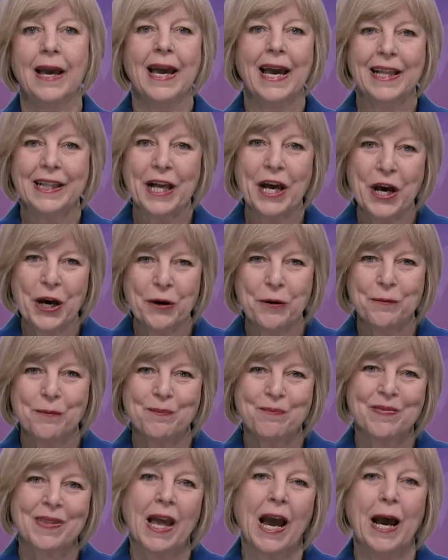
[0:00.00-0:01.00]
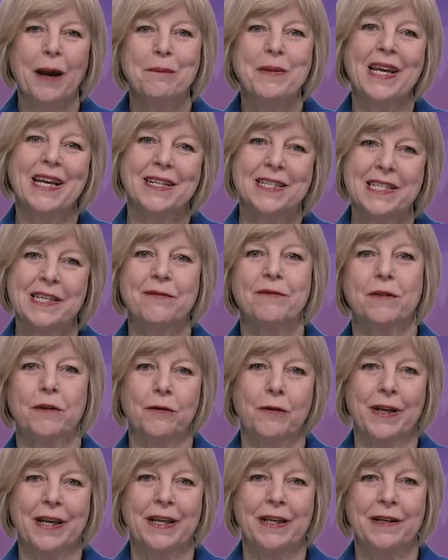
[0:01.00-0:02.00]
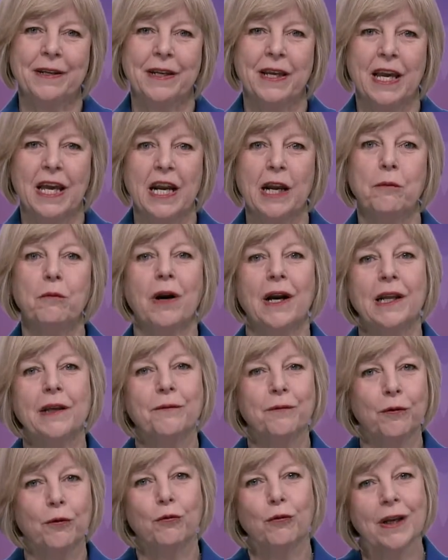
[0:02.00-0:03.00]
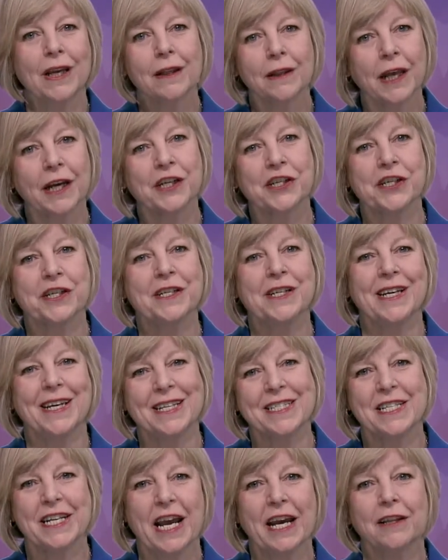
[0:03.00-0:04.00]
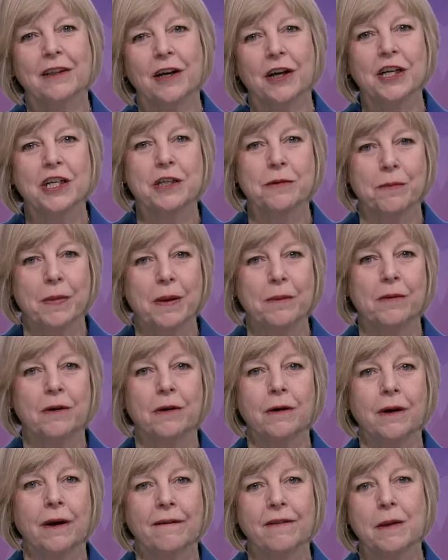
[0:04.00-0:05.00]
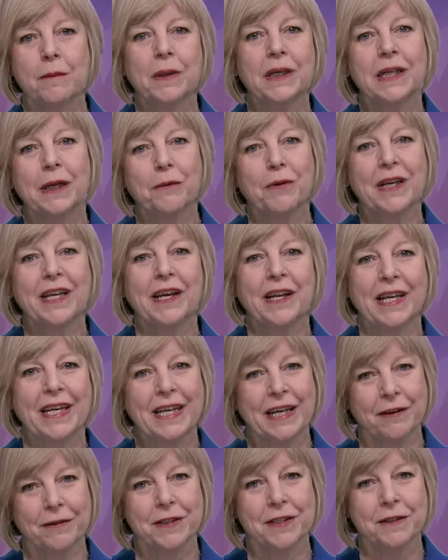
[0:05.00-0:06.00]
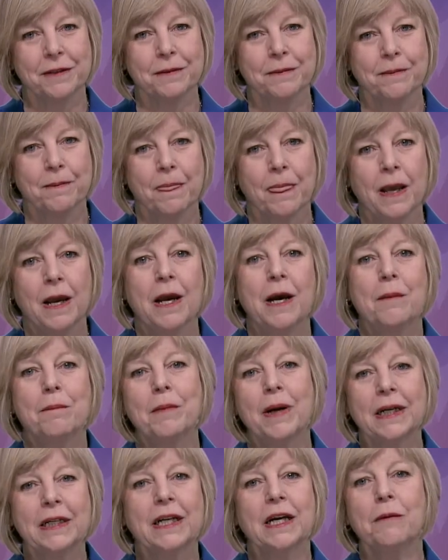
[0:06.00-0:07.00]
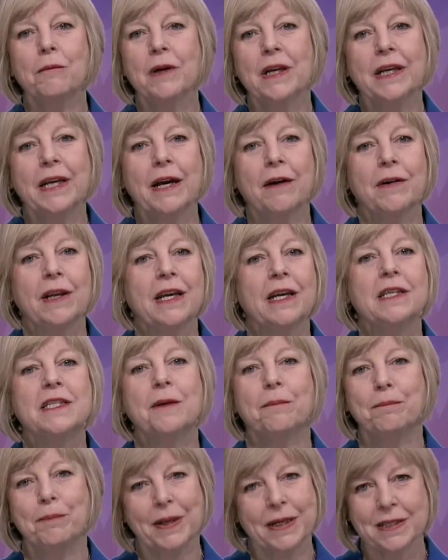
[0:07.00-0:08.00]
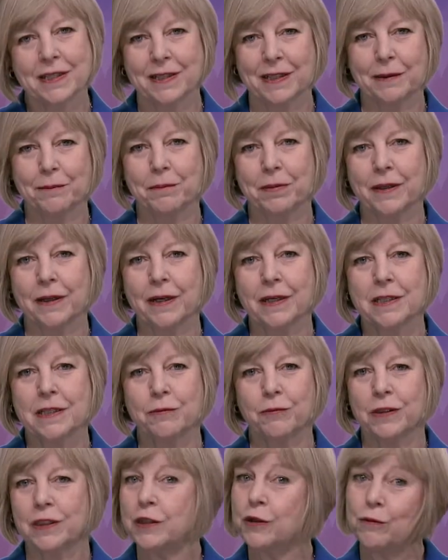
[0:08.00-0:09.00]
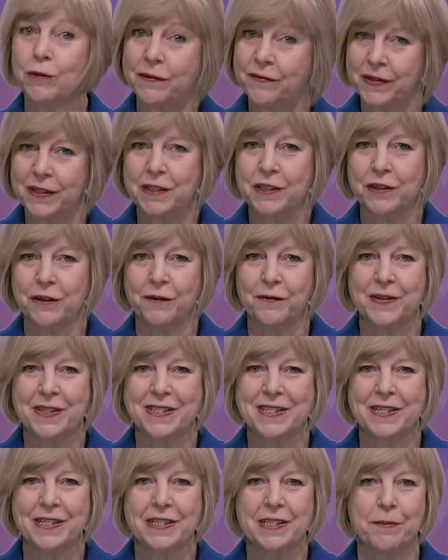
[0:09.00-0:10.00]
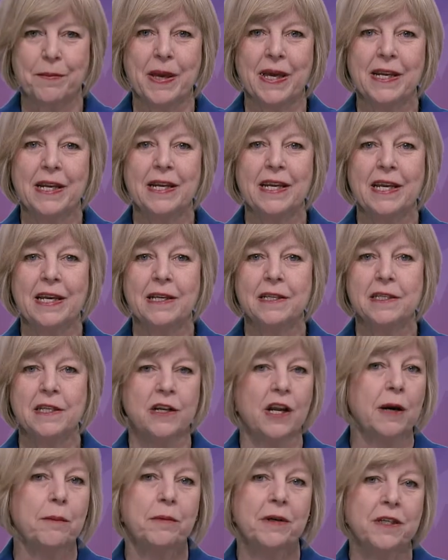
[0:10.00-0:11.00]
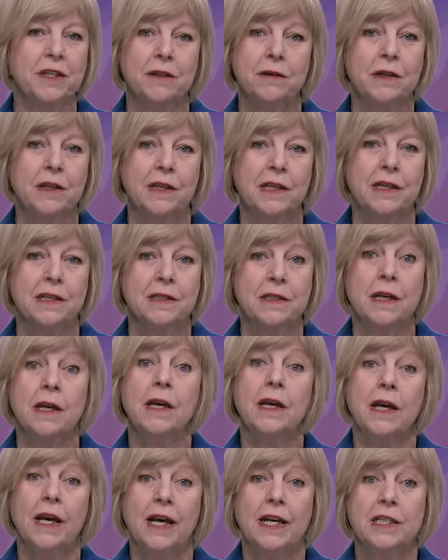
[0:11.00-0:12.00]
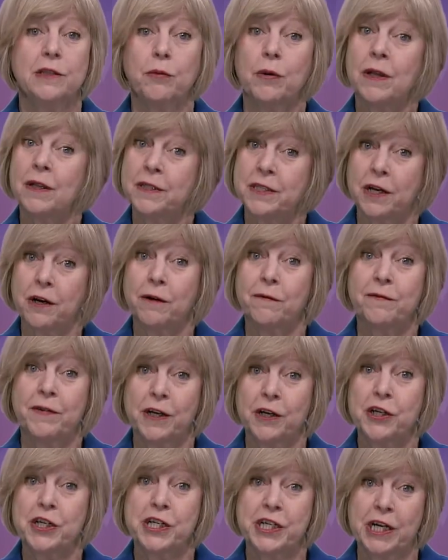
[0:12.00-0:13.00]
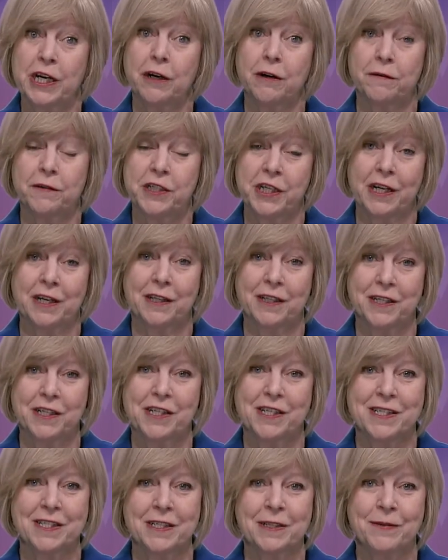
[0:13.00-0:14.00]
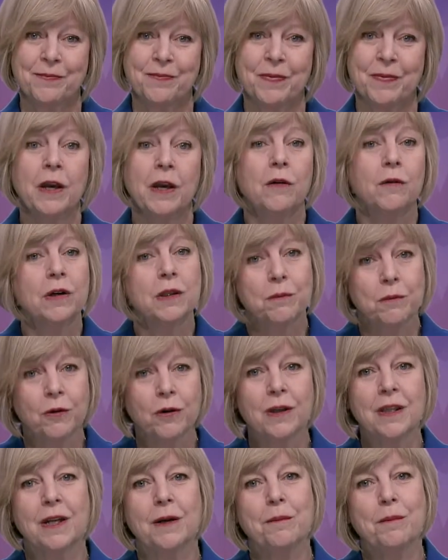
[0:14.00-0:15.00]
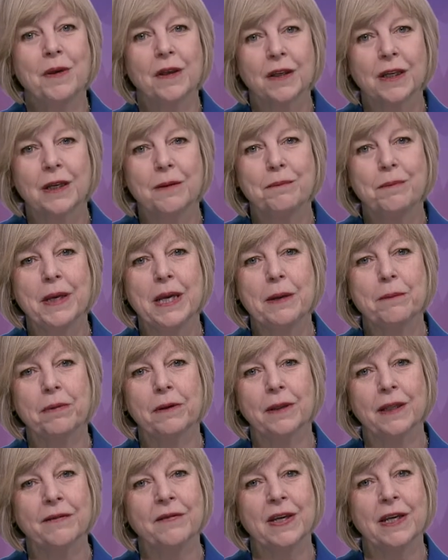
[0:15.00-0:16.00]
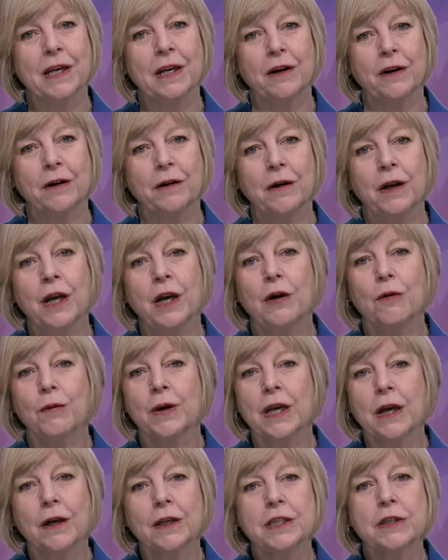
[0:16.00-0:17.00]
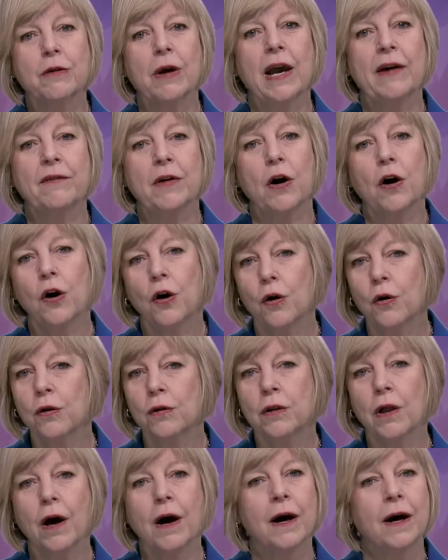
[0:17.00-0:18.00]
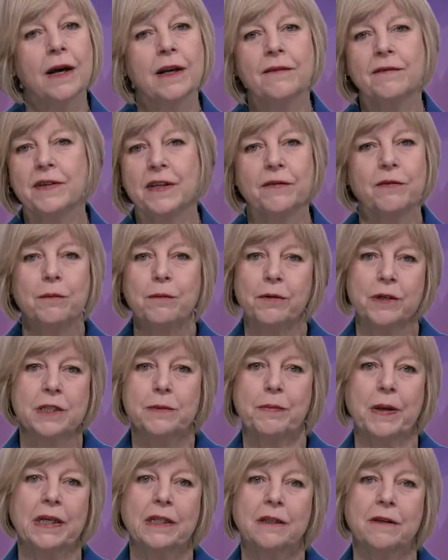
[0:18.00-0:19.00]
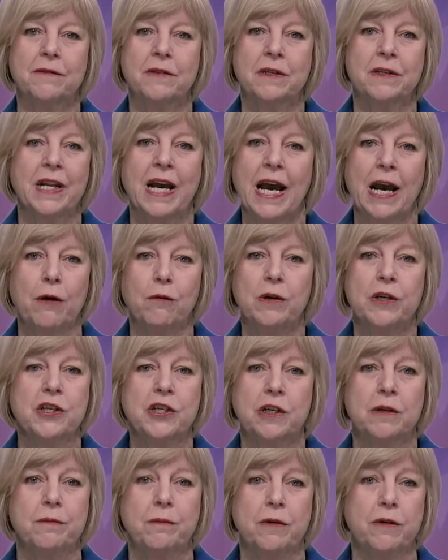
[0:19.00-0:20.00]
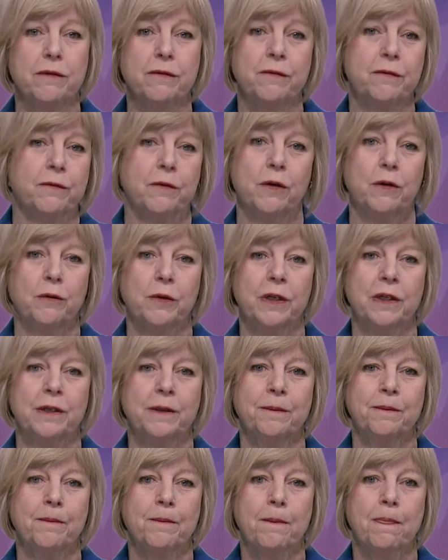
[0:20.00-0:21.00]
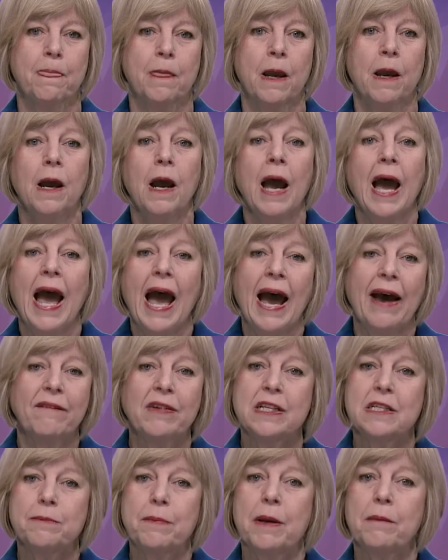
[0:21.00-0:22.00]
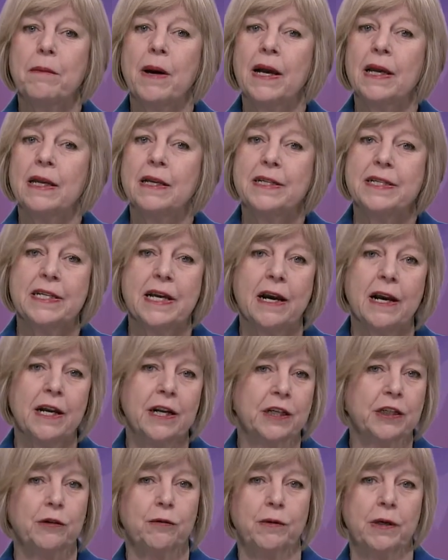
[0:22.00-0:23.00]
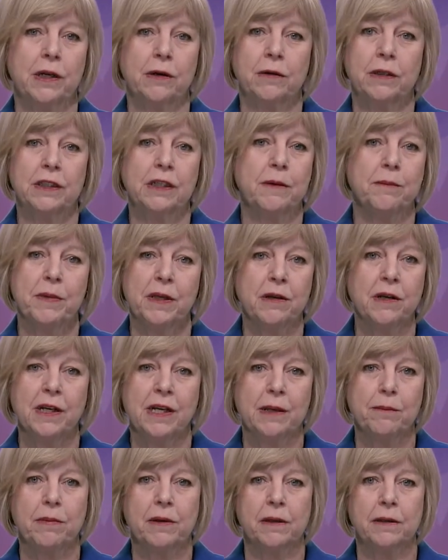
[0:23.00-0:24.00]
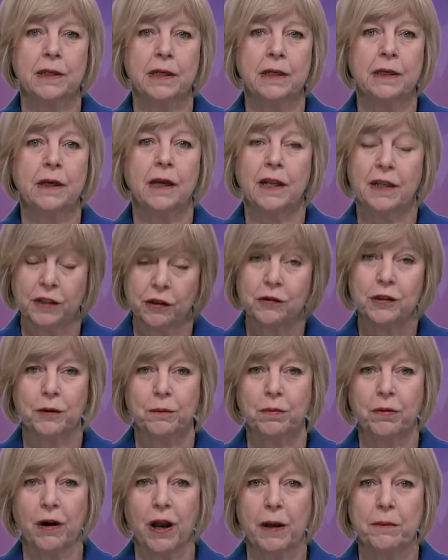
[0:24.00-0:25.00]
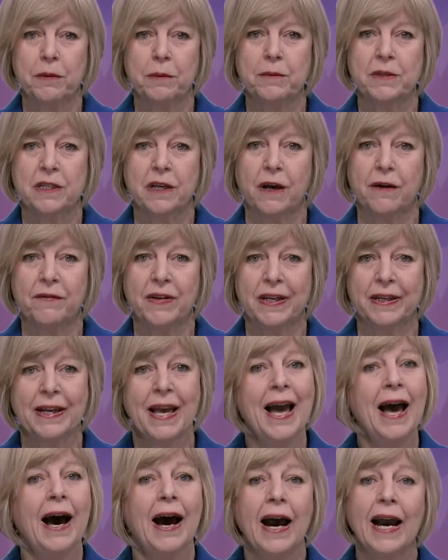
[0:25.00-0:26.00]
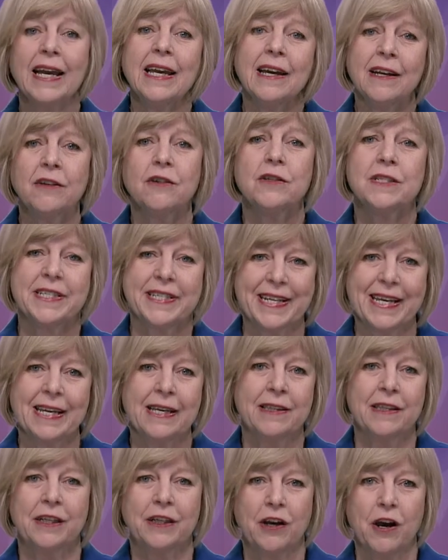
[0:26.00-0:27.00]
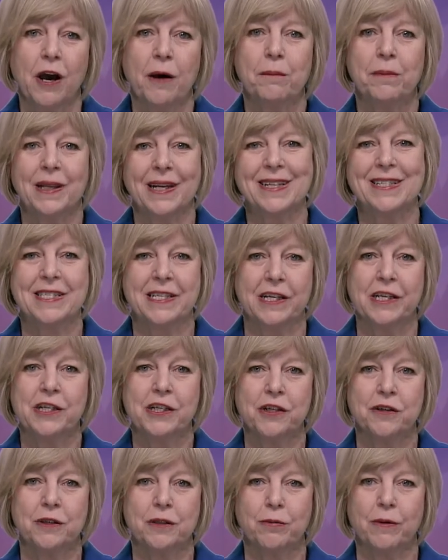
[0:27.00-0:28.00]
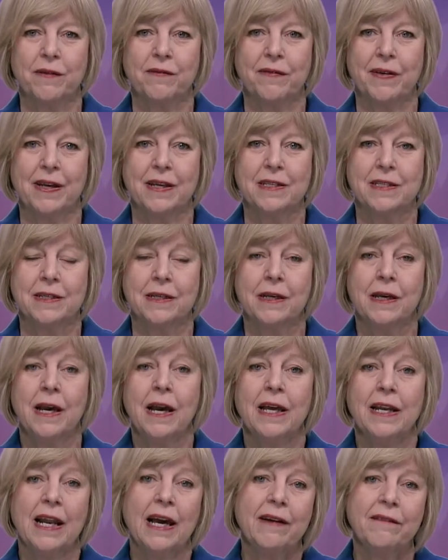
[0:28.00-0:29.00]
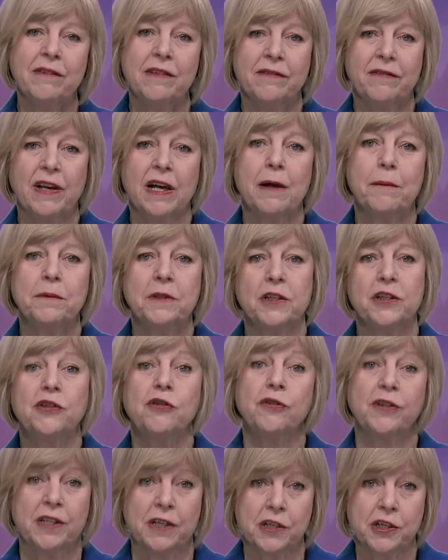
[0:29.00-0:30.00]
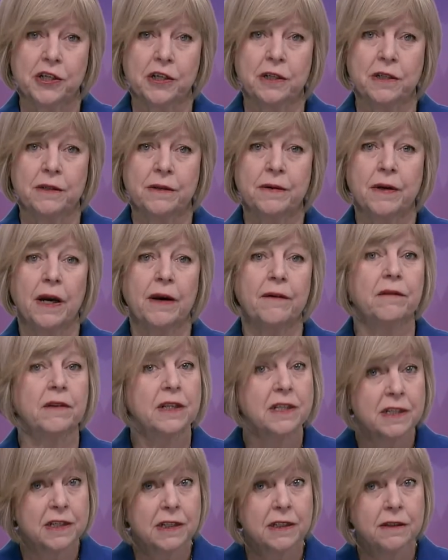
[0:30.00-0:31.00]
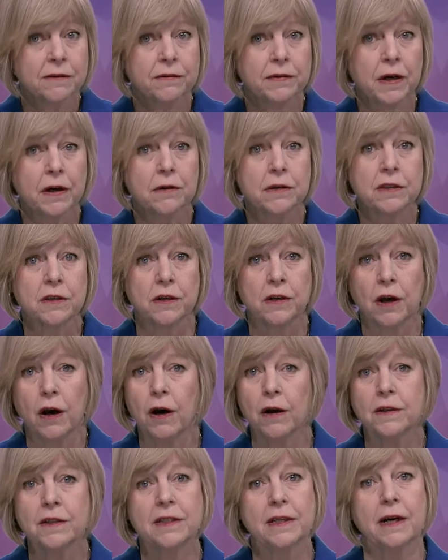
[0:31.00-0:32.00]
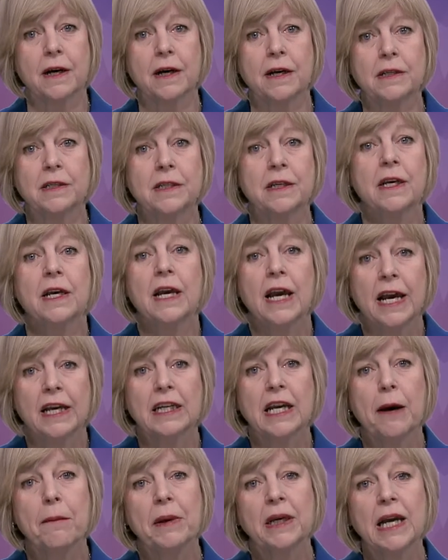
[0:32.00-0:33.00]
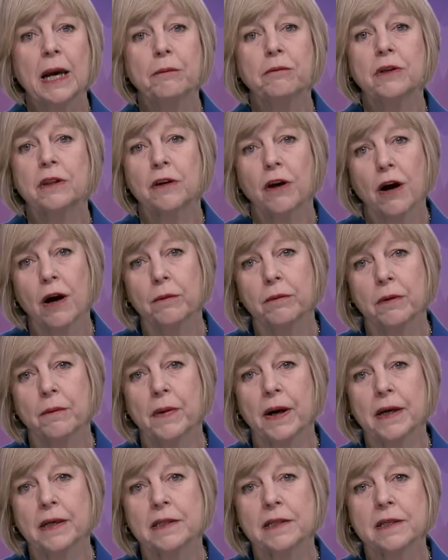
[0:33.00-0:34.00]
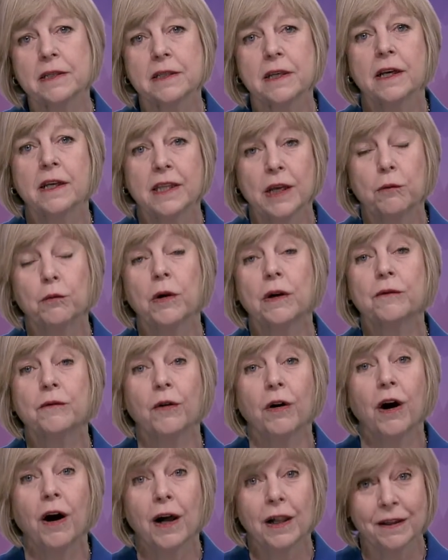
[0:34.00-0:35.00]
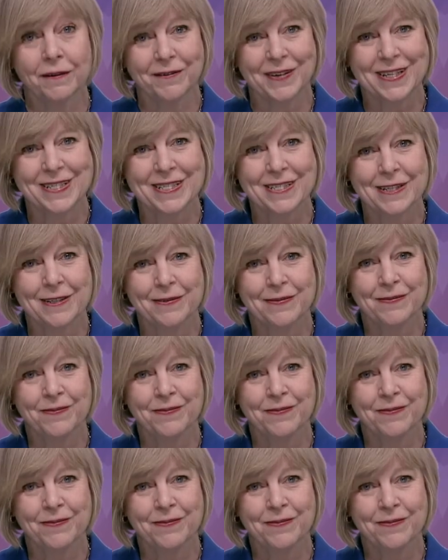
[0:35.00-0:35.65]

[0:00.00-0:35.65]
Hello, I'm Nancy Floreen, and I'm running for re-election as an at-large member of the Montgomery County Council. Montgomery County is a bustling place with terrific services, amenities, and opportunities, as well as our fair share of challenges. With more than 1 million people living here, we also have a whole lot of different perspectives on how we should move forward. Having spent my entire career in community building and local problem solving, I understand the complex issues we face, and I've developed a tradition of listening to folks on all sides and coming up with compromises that work for all of us.